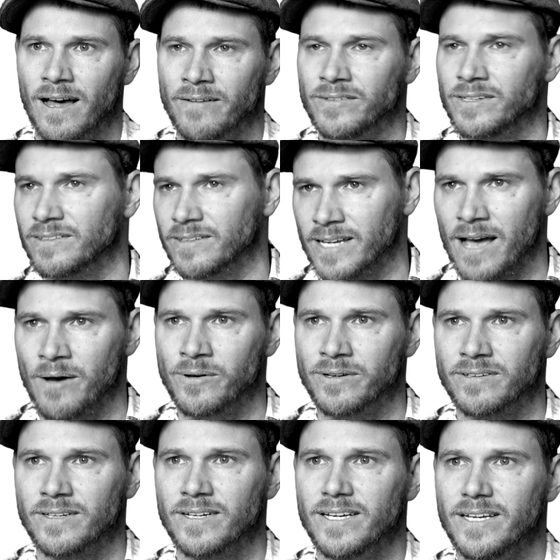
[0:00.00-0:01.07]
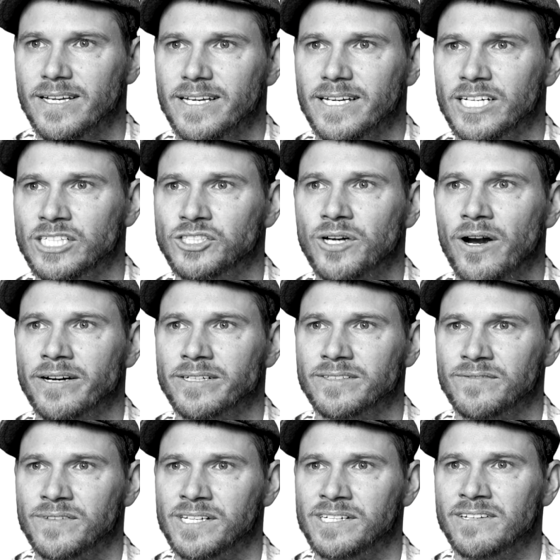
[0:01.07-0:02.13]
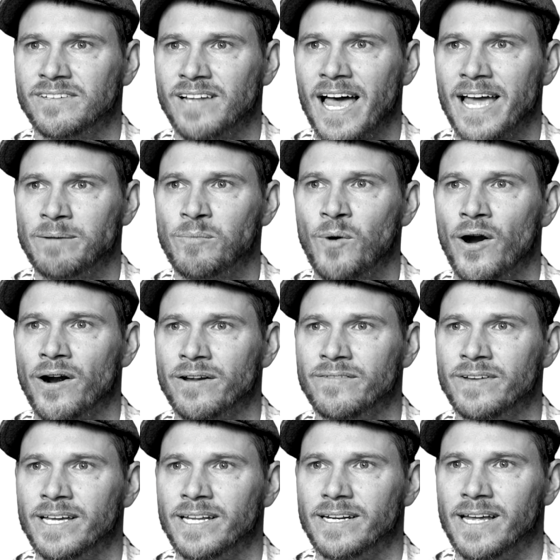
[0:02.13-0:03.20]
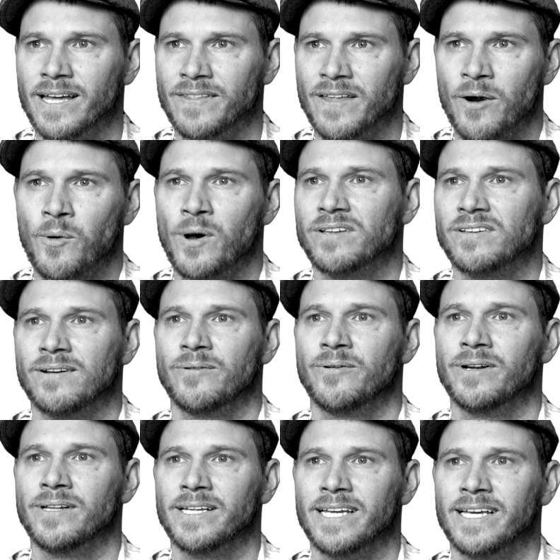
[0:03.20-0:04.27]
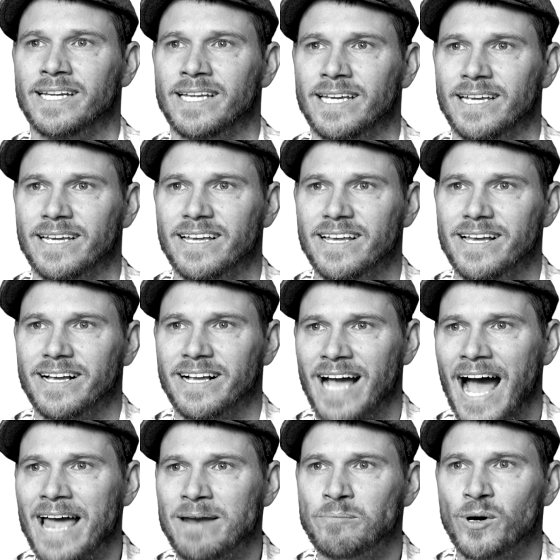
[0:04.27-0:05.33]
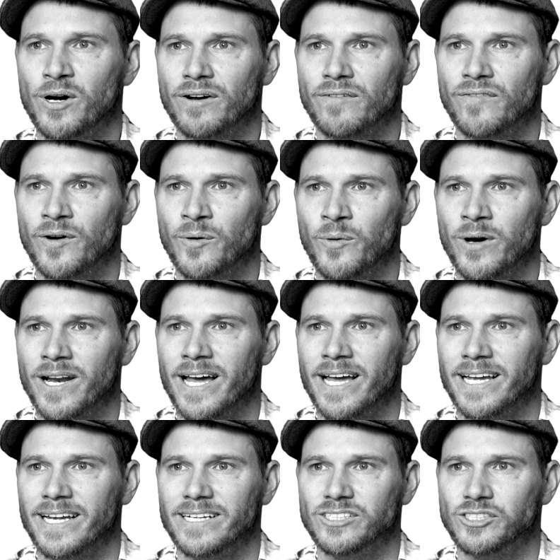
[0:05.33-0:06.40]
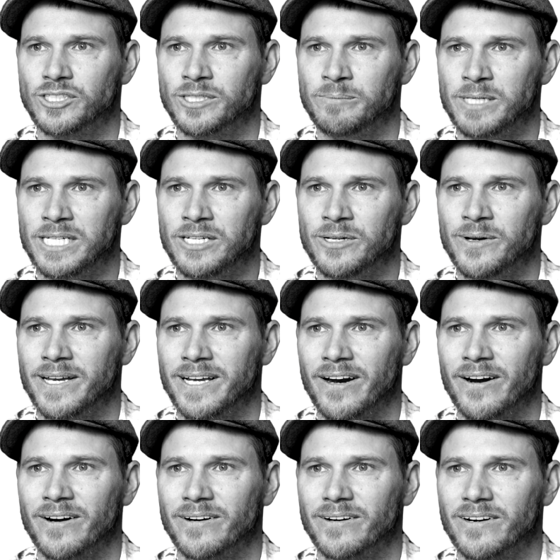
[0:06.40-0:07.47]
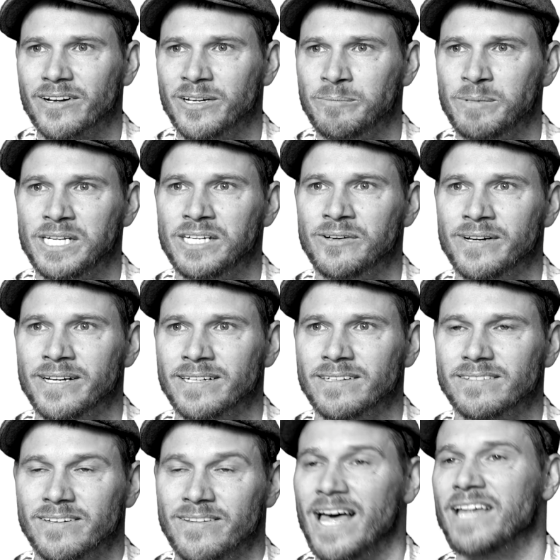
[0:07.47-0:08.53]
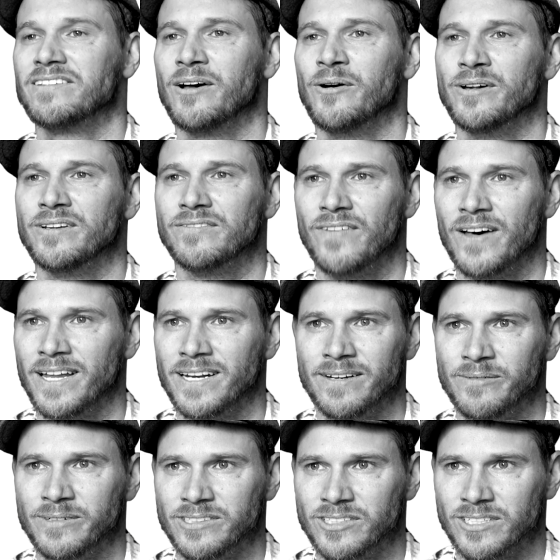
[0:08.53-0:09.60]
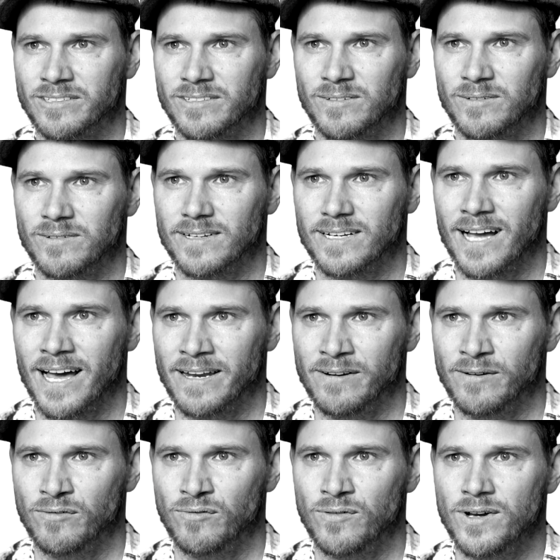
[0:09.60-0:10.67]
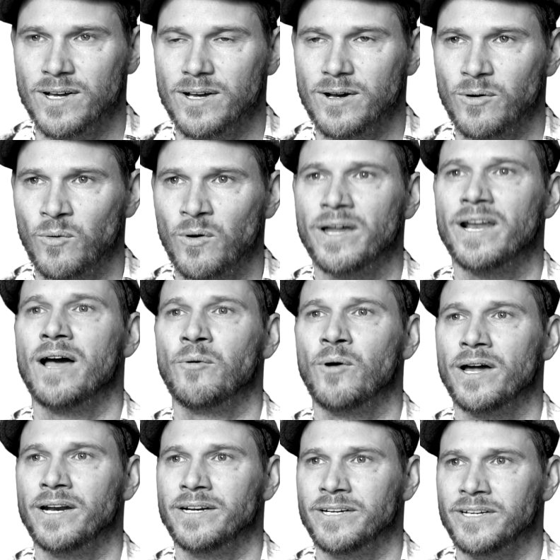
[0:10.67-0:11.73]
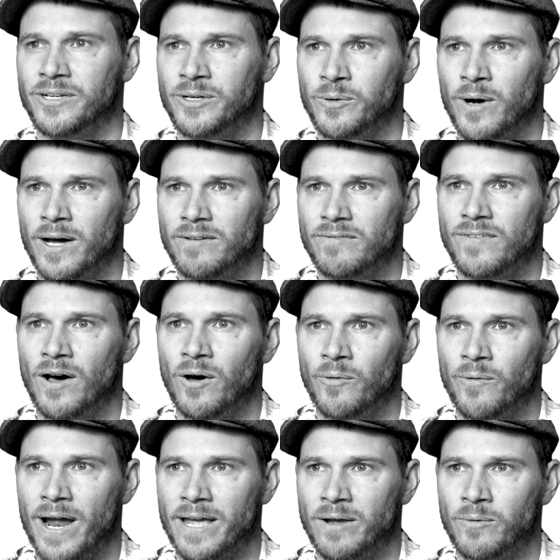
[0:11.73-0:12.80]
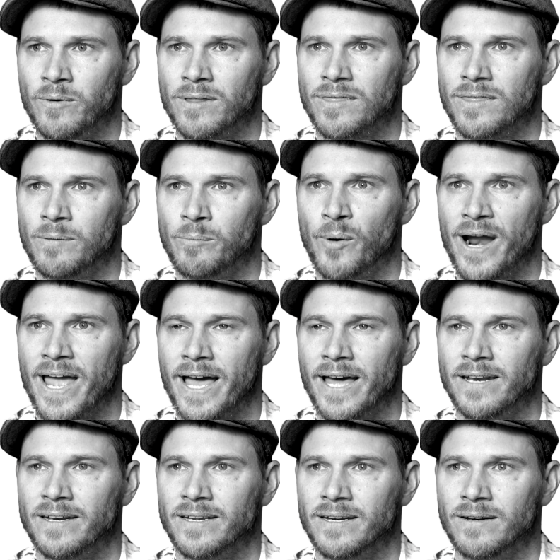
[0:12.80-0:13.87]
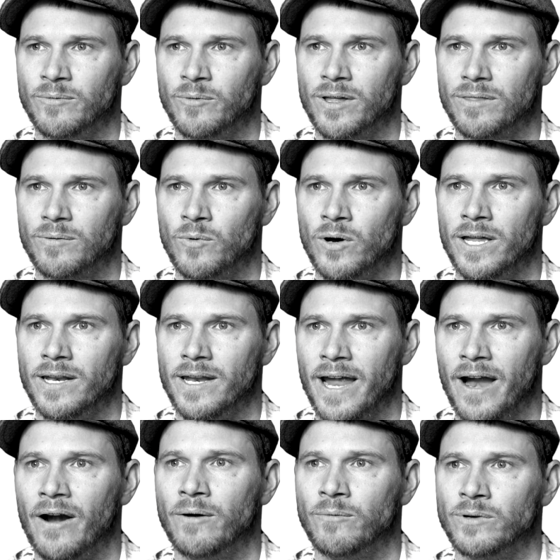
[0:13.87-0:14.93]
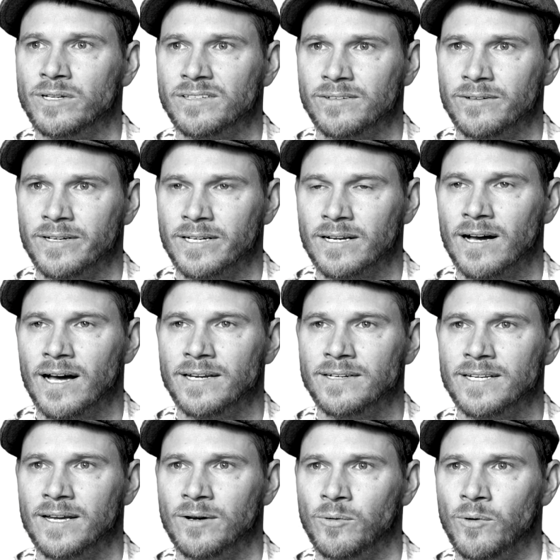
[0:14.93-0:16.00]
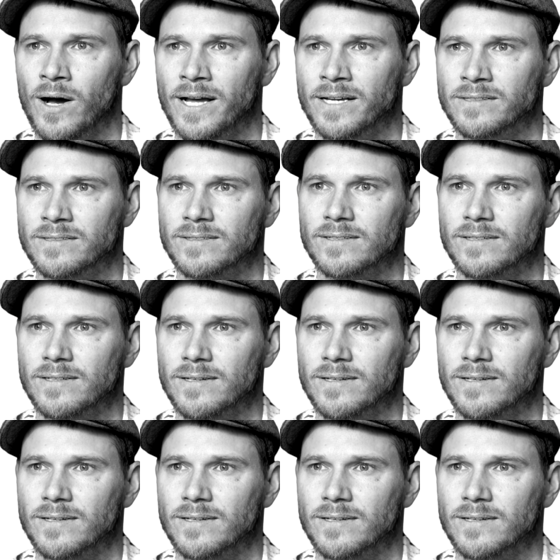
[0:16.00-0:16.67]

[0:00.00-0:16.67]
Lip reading: Obviously, I was in charge of the design part of it, and there wasn't really any guidebook for what I should be doing or could be doing, so that's always fun. It was just kind of what I wanted to do, what felt right with the brand and with what Aaron was doing content-wise.